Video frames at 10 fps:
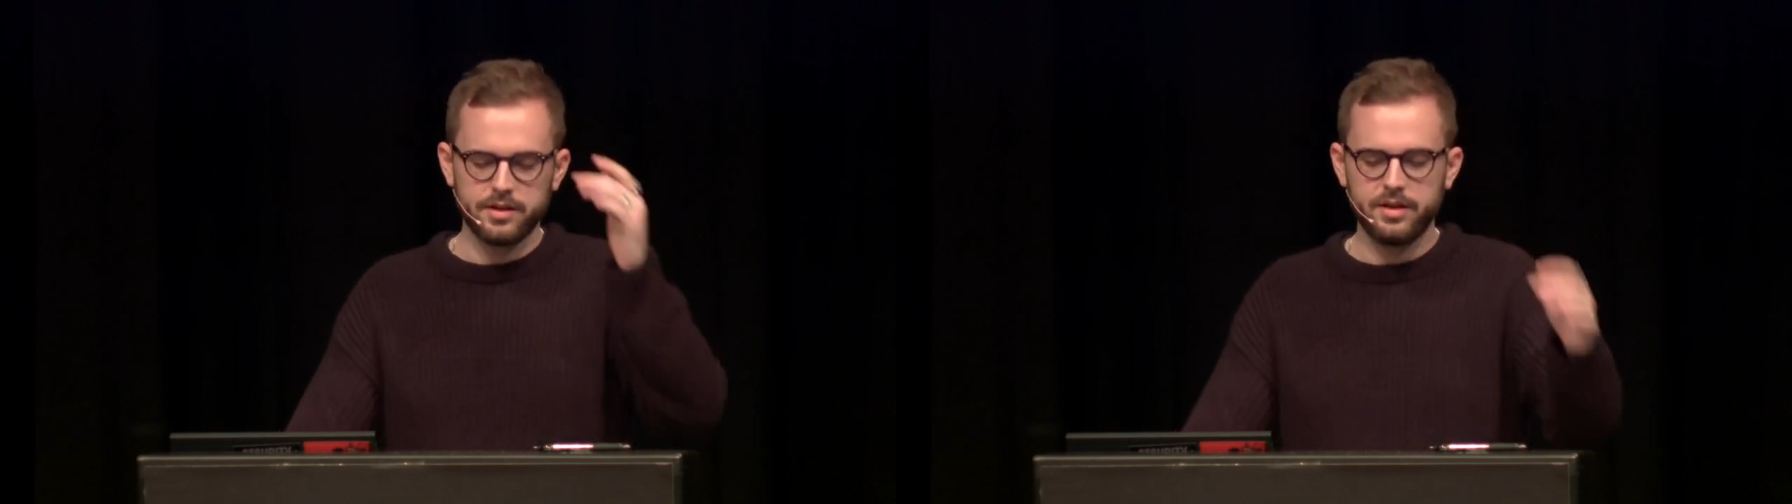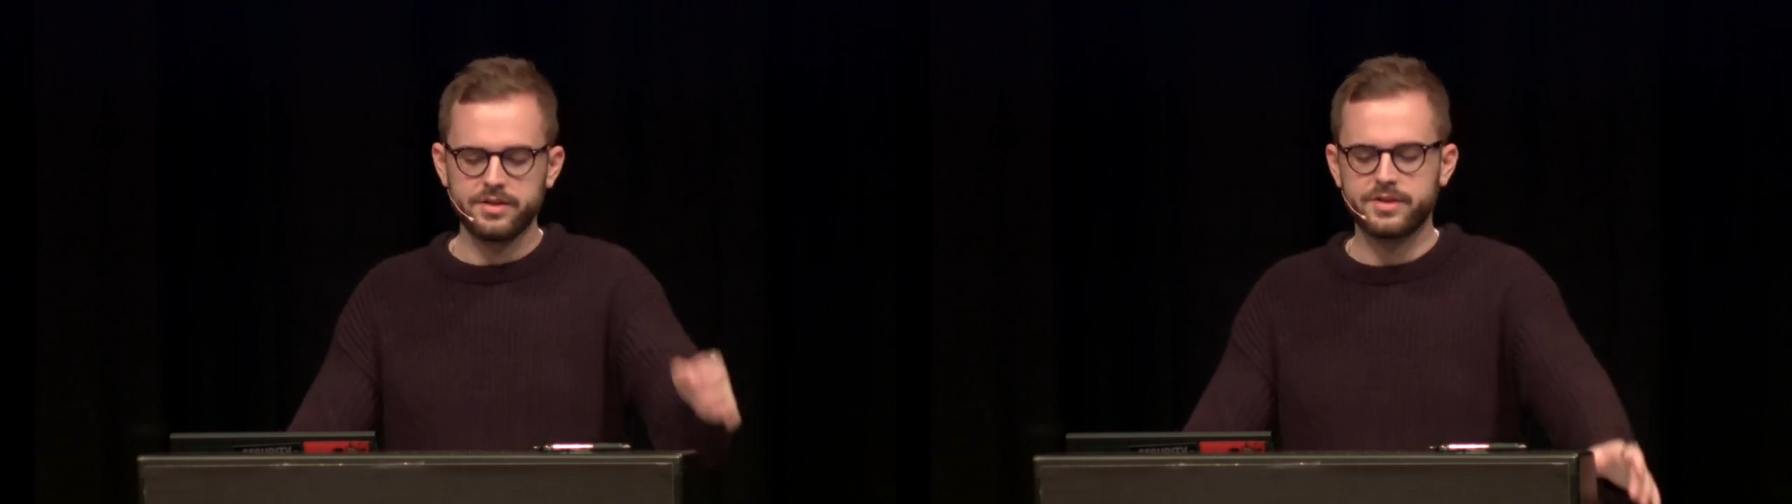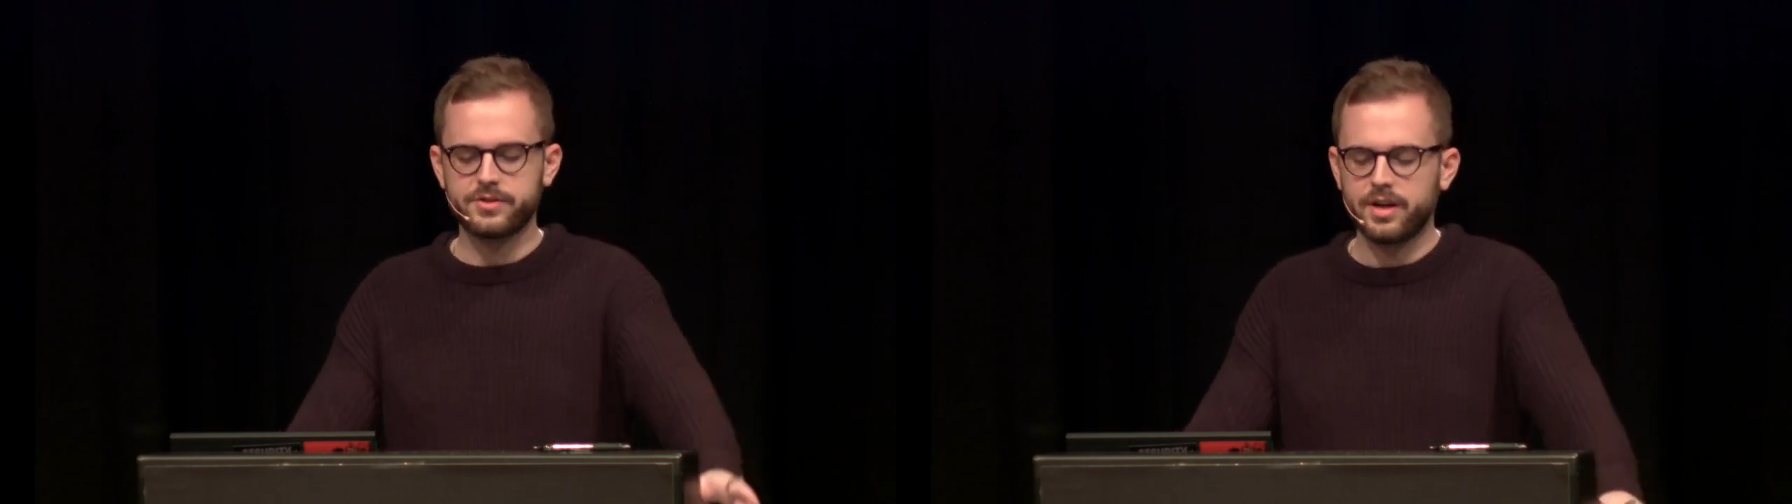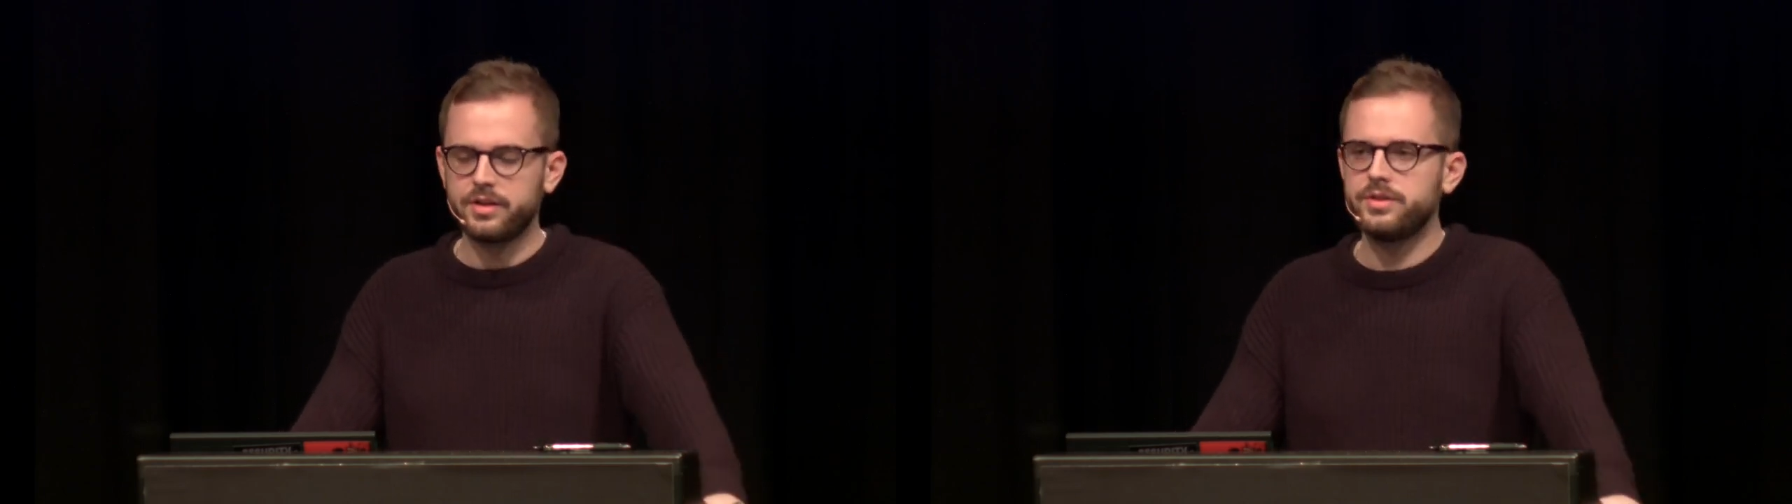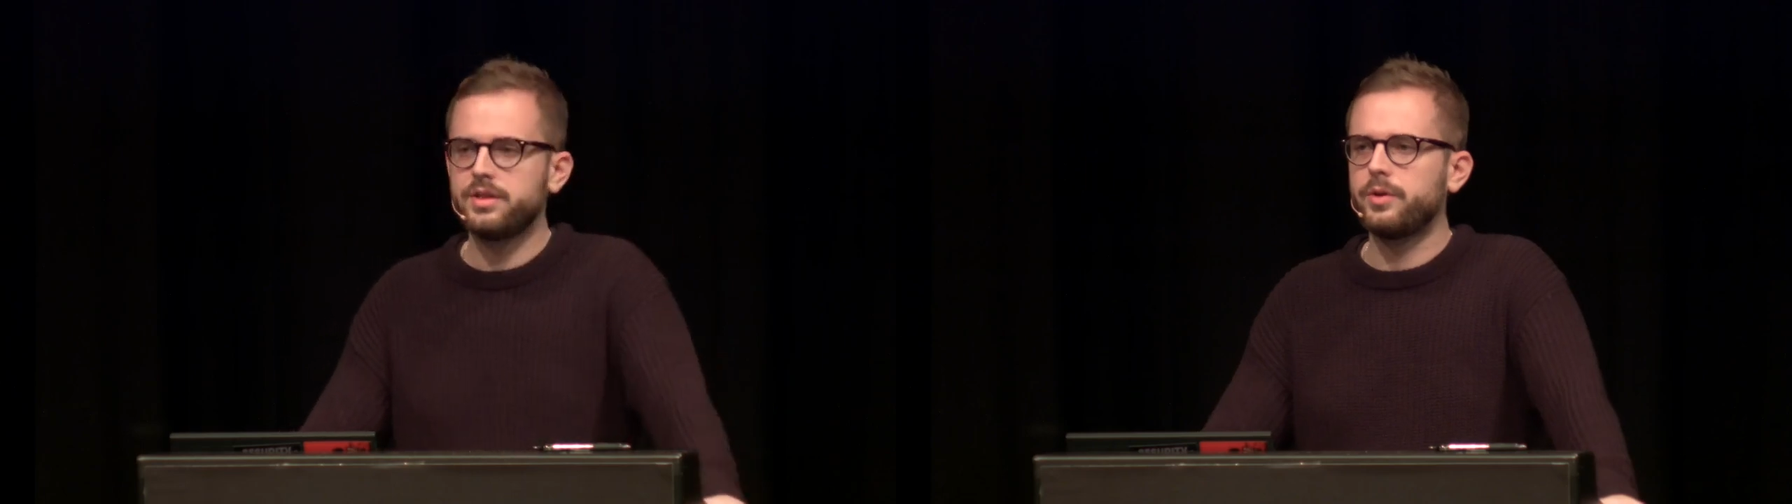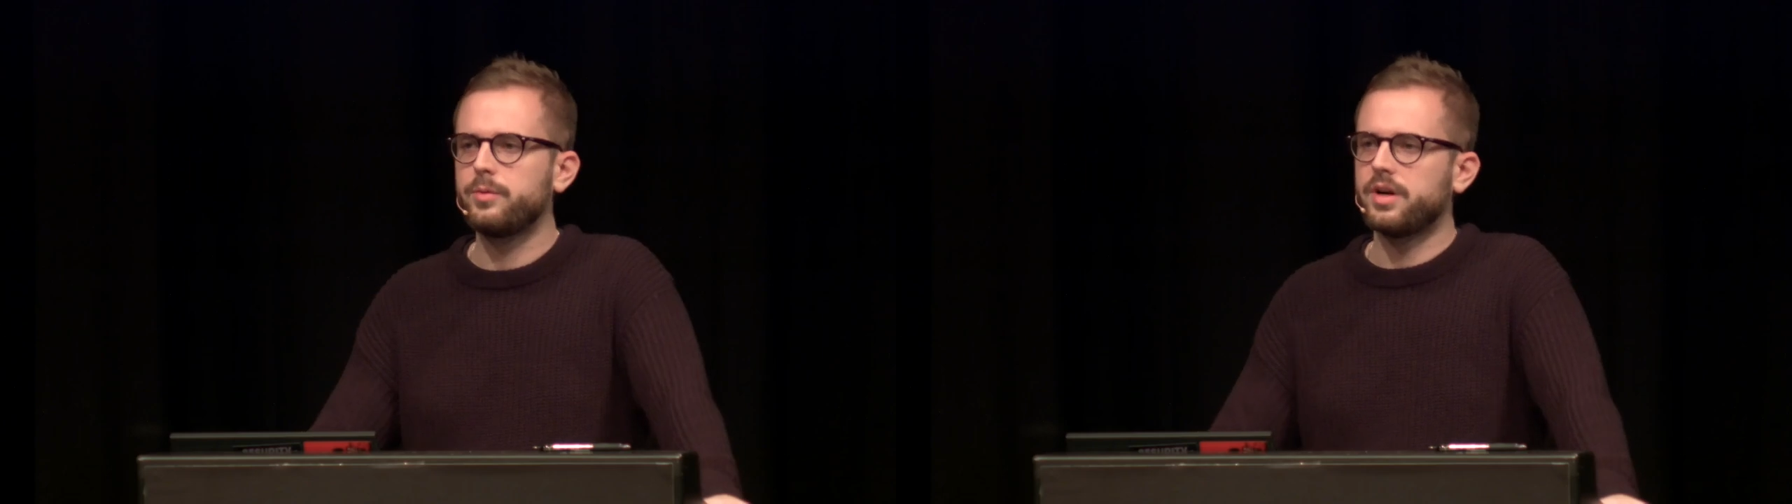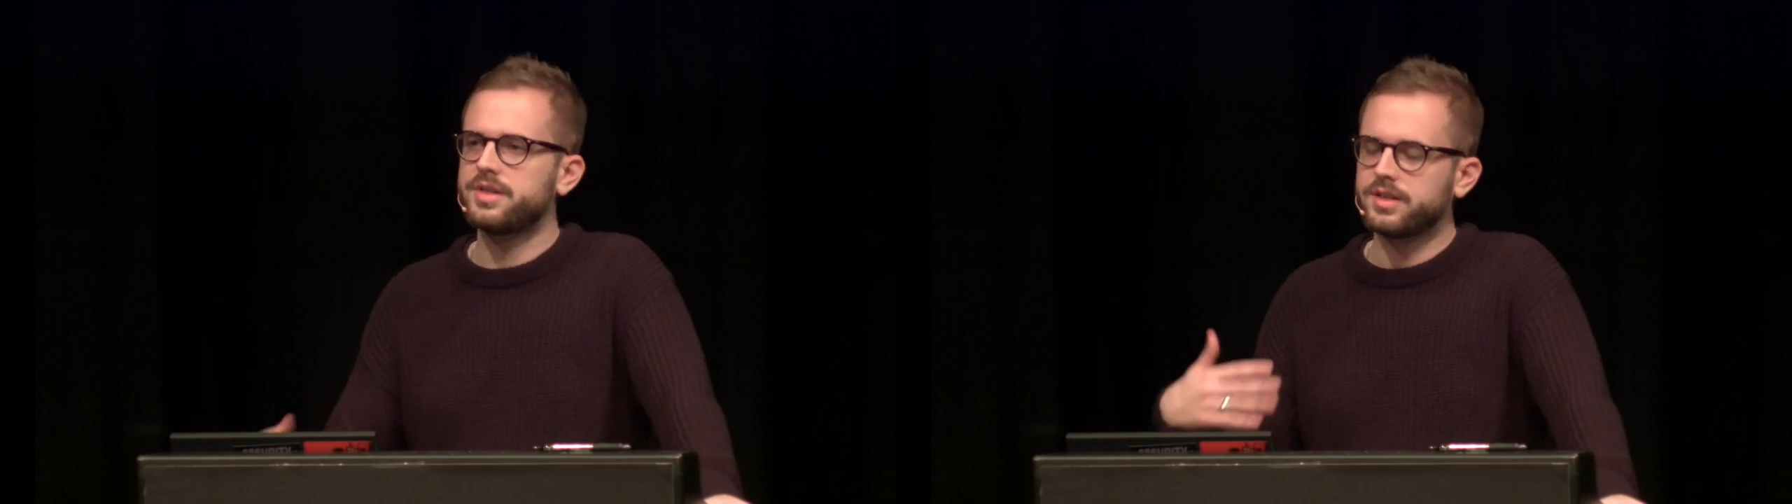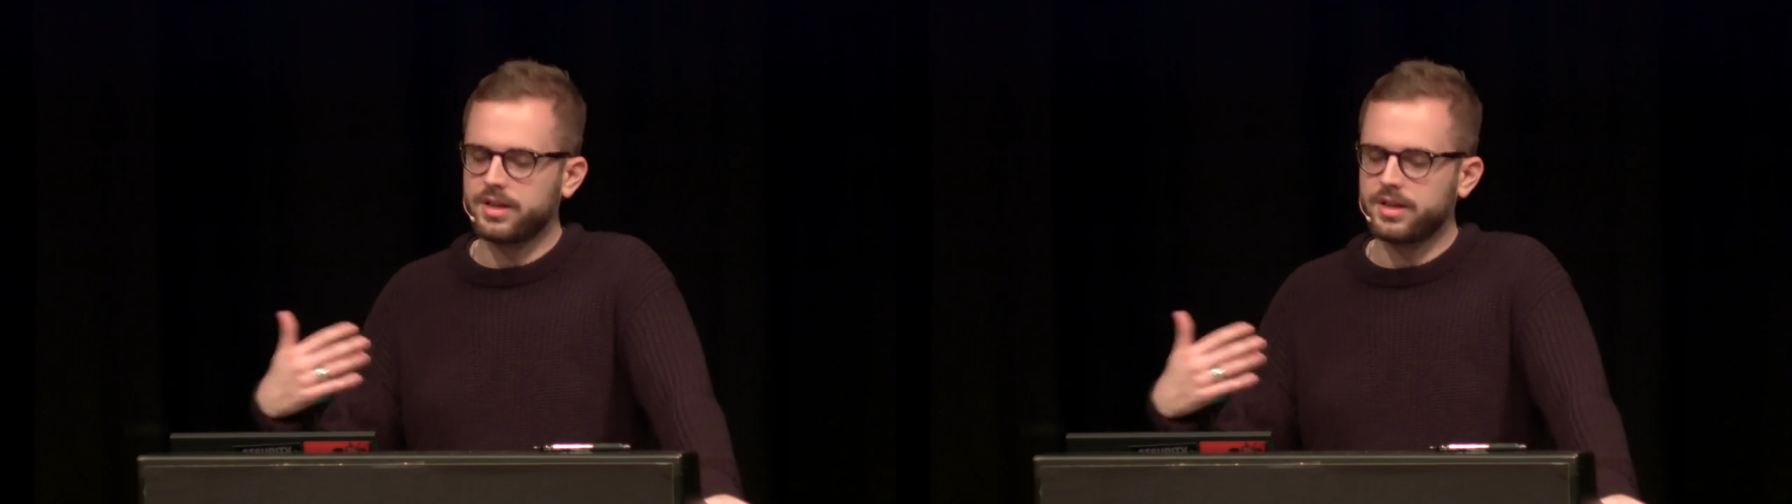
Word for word: It is a strategy that requires